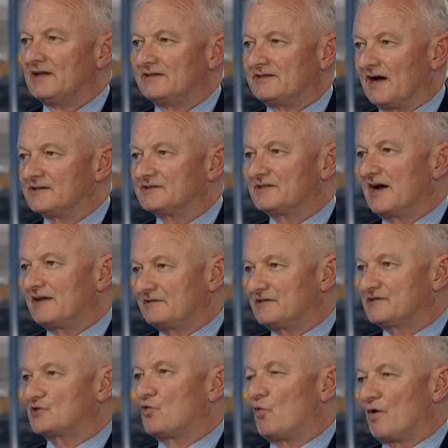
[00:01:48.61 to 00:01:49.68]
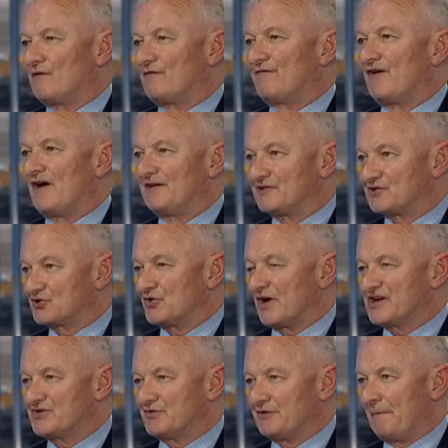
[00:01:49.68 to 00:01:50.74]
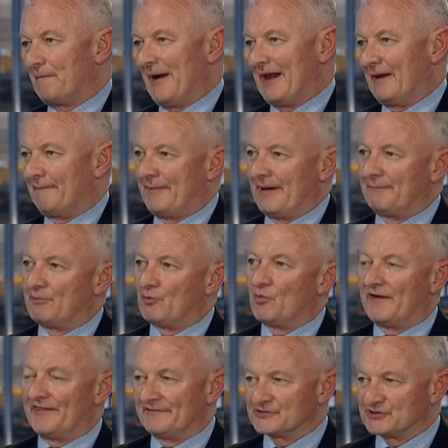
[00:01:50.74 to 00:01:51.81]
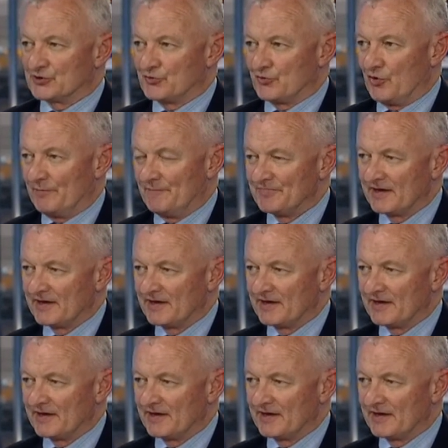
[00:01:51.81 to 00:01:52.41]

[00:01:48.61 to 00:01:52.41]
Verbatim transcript: does that disqualify the structure of the ballot paper where there was mm-hmm. a group?